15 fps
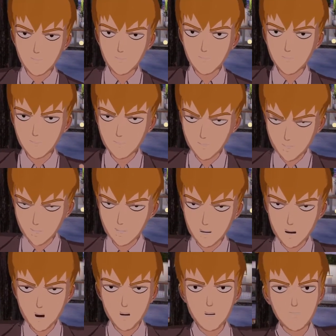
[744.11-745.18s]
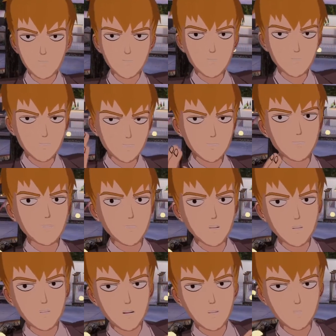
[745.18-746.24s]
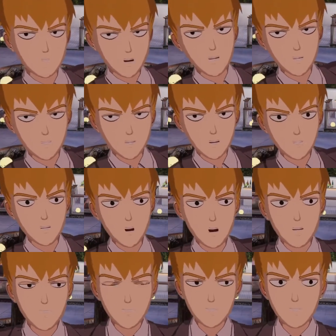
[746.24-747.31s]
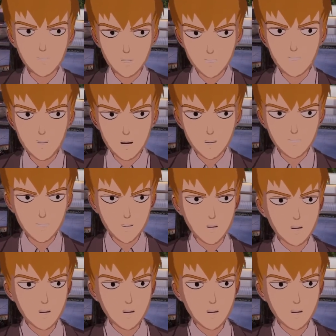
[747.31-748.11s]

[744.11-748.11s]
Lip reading: legal information that's open to everyone, is a bad thing.